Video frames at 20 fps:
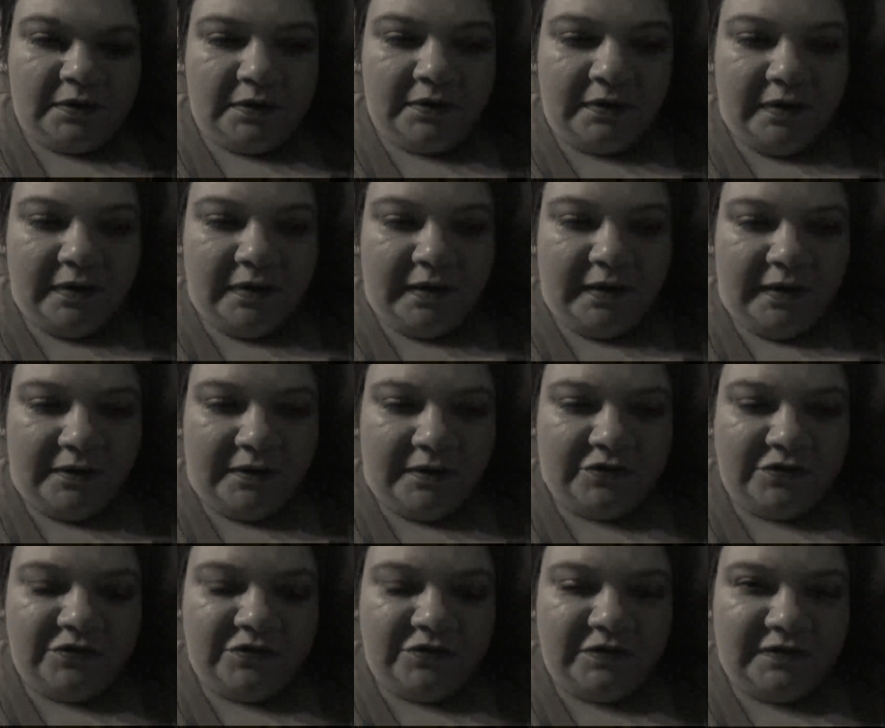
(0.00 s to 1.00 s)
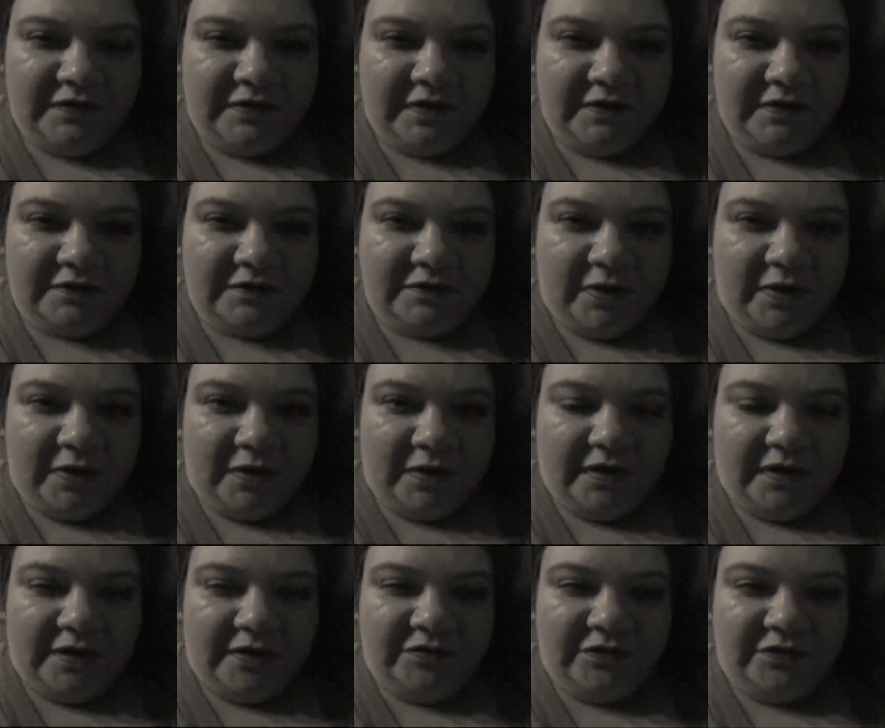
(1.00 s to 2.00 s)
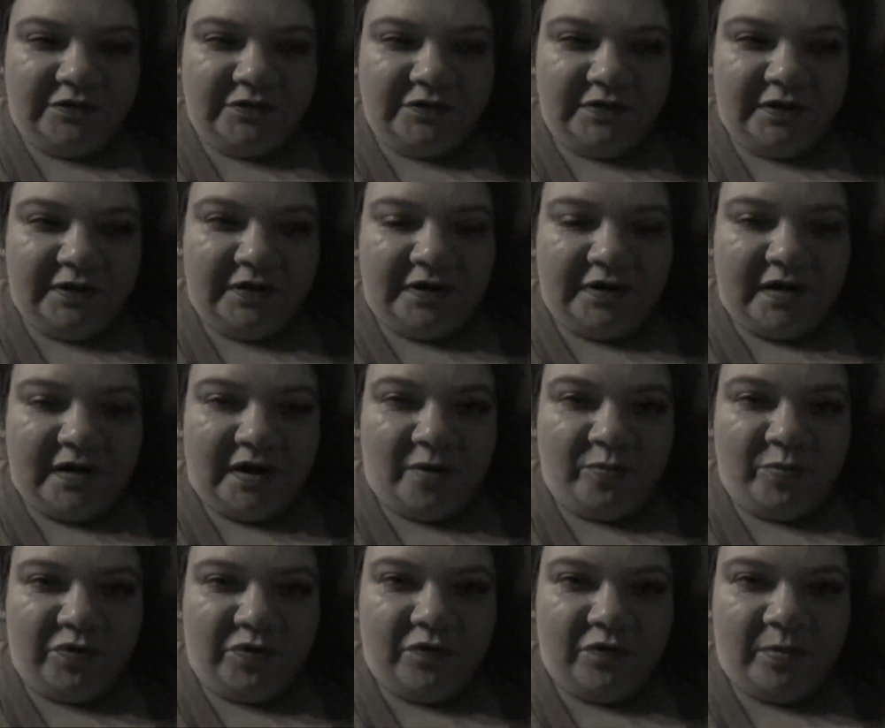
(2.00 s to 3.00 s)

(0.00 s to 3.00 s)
and she says, "Well, I have to go take a nap before